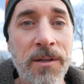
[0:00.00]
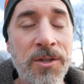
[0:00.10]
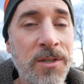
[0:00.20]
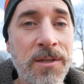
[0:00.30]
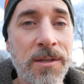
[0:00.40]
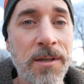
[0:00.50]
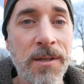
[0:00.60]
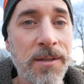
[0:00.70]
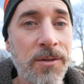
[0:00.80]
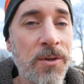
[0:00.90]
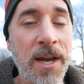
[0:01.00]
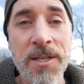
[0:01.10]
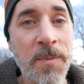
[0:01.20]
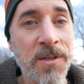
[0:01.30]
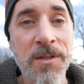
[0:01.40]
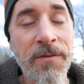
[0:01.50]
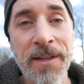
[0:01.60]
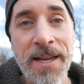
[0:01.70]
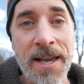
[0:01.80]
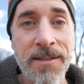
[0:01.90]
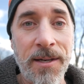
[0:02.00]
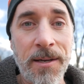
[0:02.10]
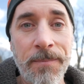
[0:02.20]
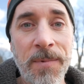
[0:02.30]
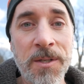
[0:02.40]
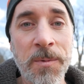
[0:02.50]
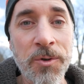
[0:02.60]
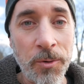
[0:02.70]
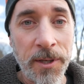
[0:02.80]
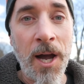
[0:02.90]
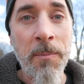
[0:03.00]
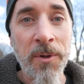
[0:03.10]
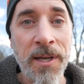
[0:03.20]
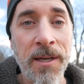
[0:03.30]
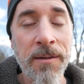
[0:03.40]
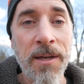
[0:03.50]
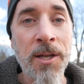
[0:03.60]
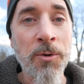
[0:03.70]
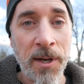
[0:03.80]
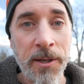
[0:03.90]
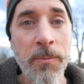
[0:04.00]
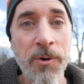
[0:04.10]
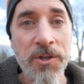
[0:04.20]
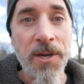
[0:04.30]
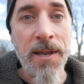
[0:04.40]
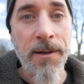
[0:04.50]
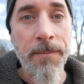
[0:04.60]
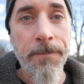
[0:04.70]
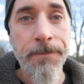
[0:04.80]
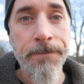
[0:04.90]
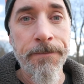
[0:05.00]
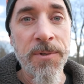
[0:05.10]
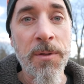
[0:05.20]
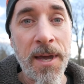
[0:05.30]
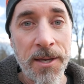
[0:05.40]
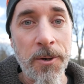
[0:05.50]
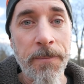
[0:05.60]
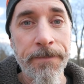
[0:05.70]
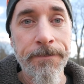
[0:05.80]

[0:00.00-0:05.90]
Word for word: Just, you guys have been just fantastic. It's been truly humbling and greatly appreciated. So, thank you.